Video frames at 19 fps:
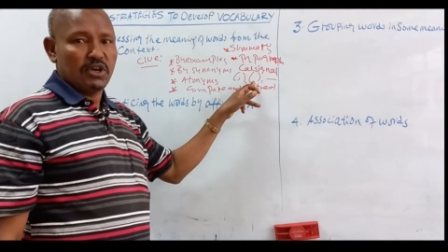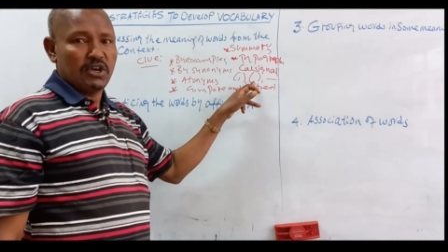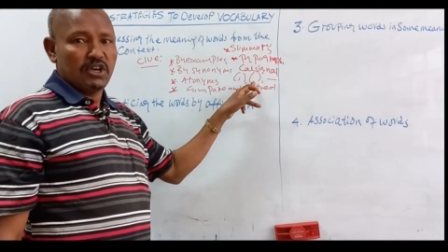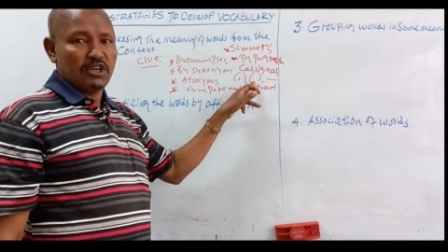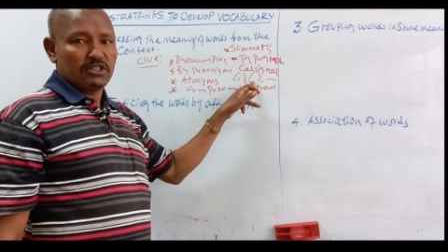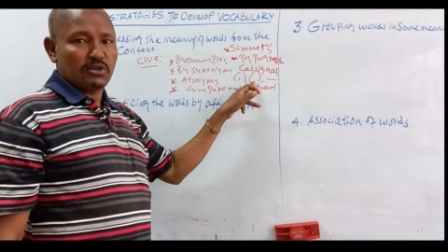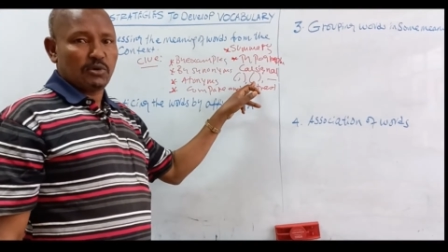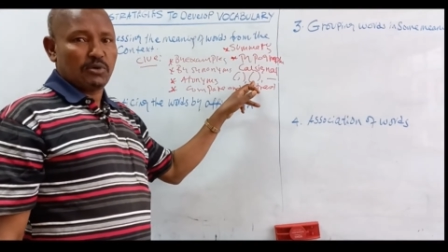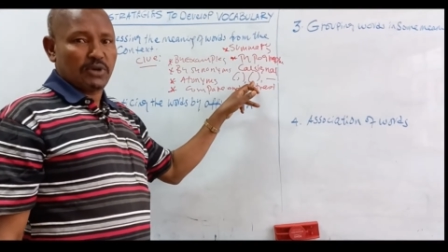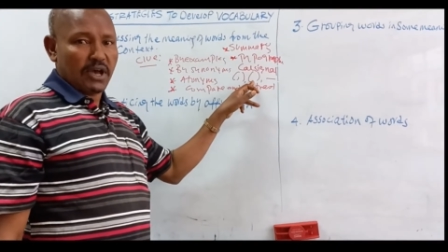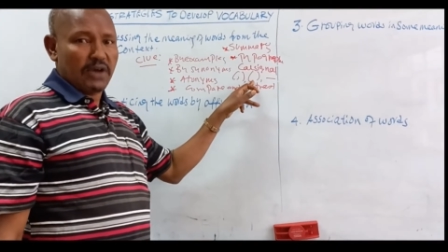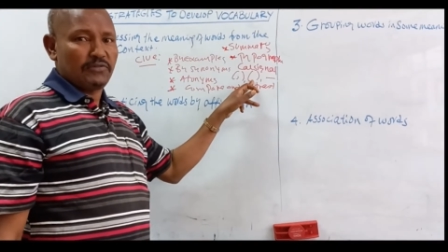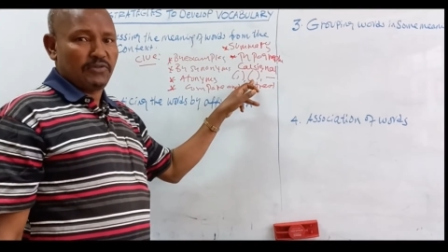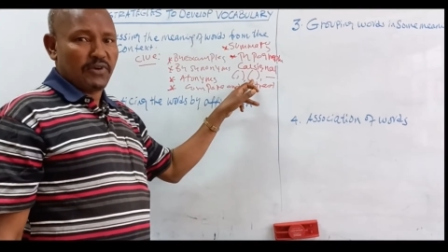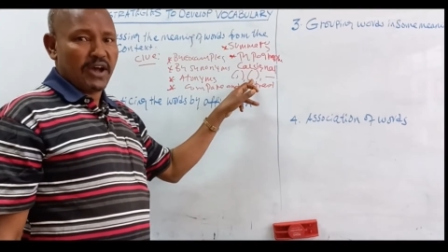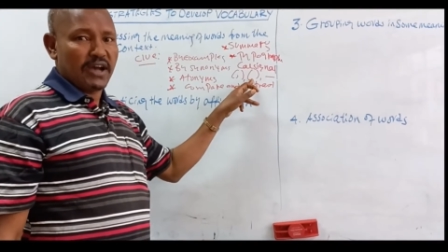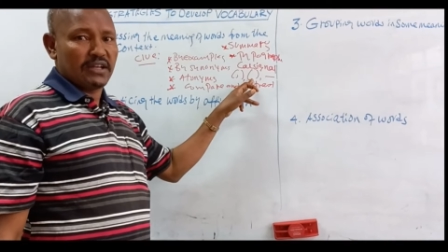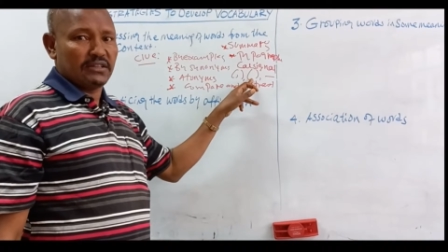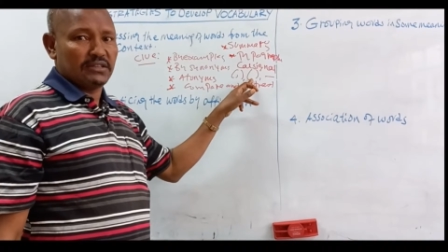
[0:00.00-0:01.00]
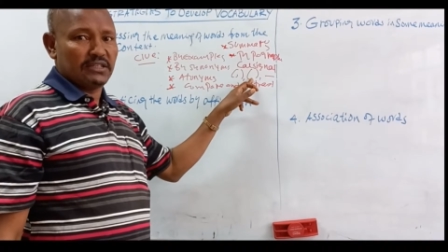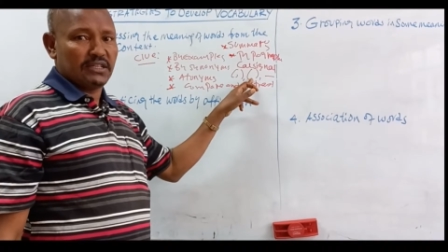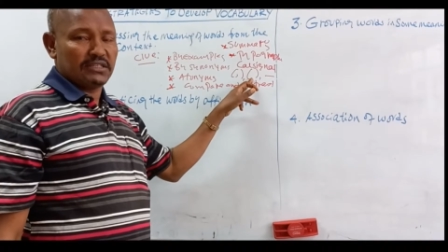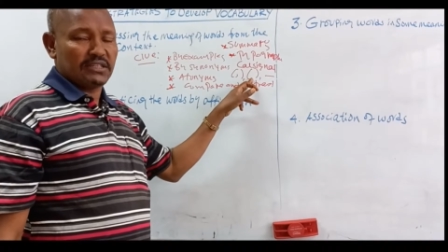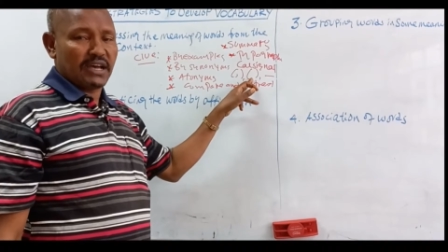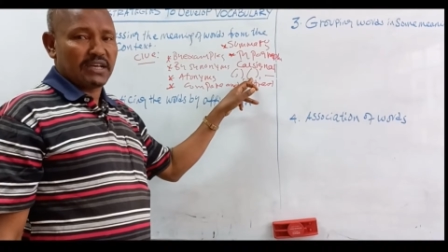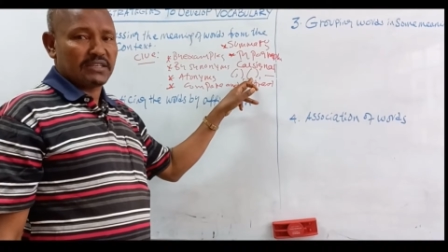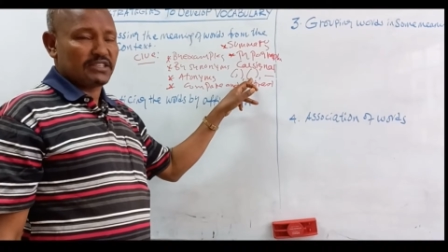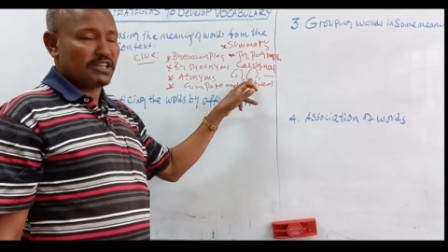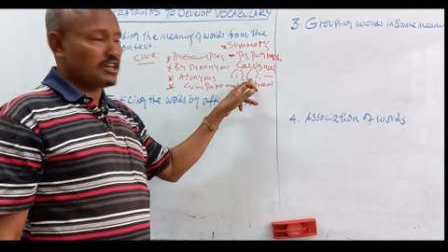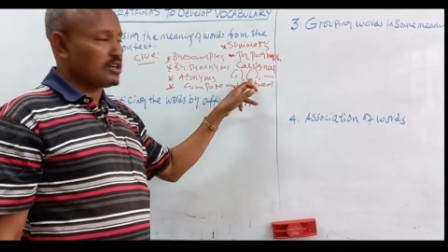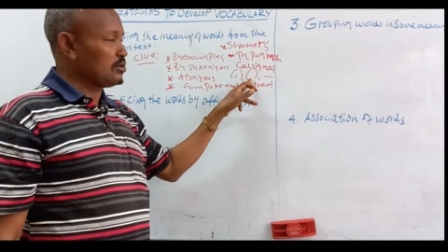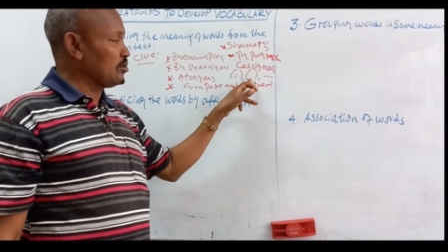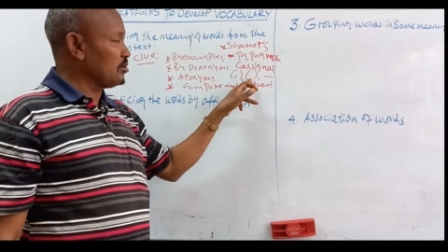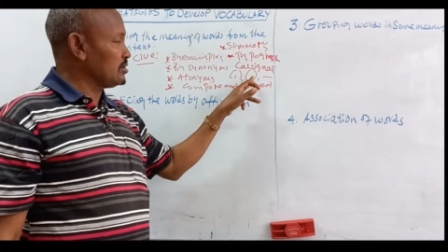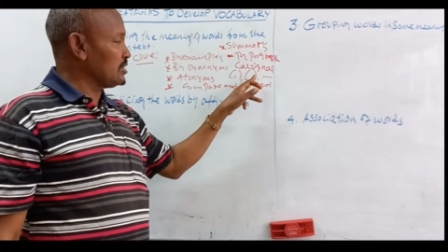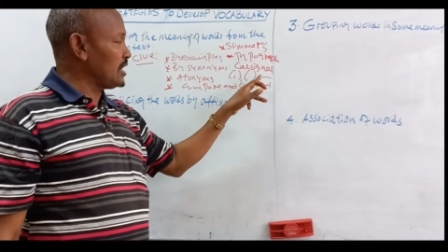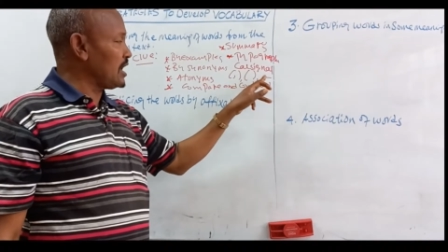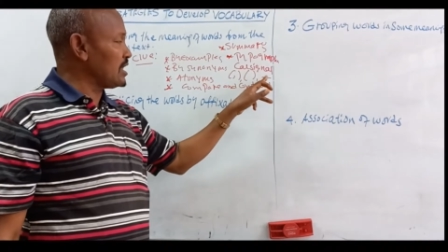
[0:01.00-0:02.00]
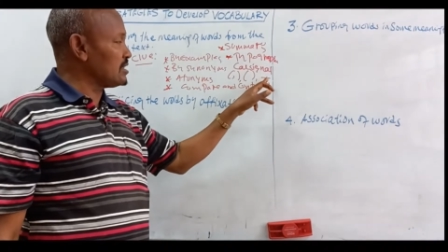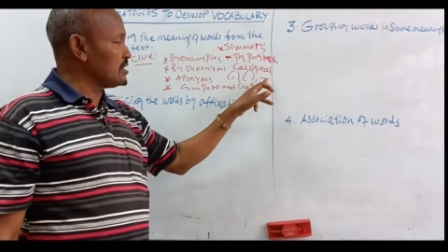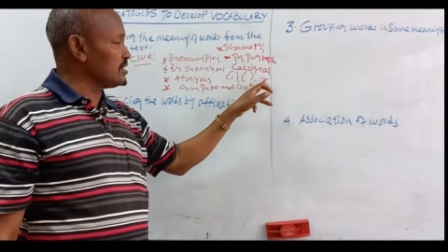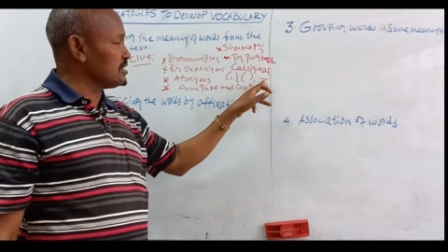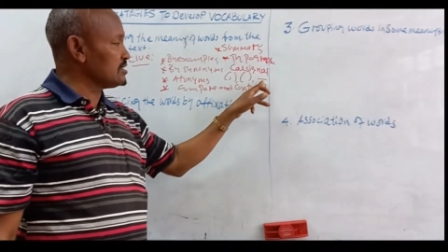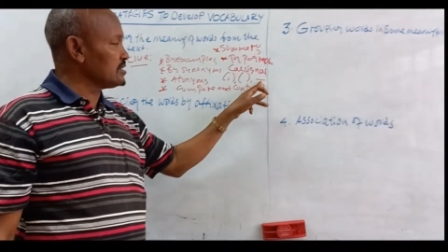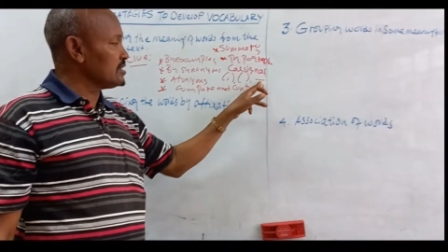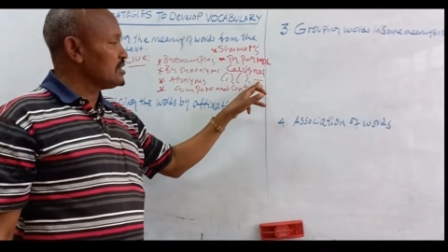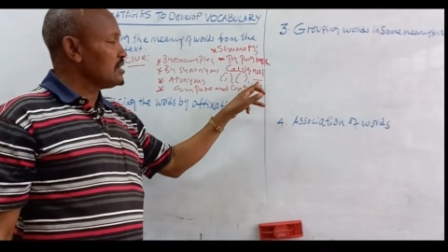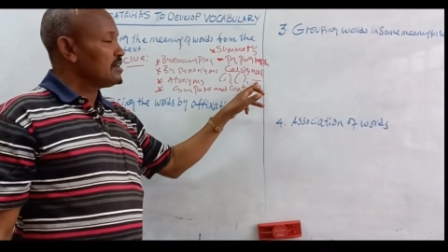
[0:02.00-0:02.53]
so we can find this as a clue. The other is